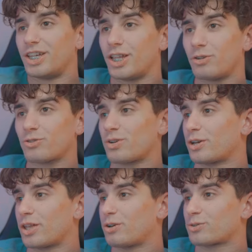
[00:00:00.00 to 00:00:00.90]
That was
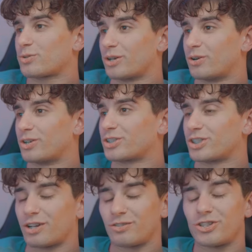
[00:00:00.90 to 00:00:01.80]
great. That was great,
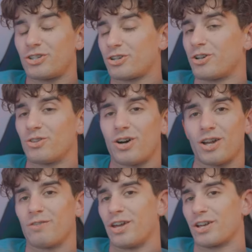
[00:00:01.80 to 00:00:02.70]
honestly. I, she took a
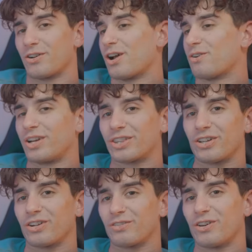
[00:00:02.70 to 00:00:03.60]
lot of hanger out right
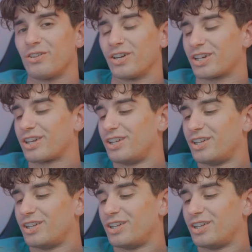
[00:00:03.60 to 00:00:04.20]
there, I felt like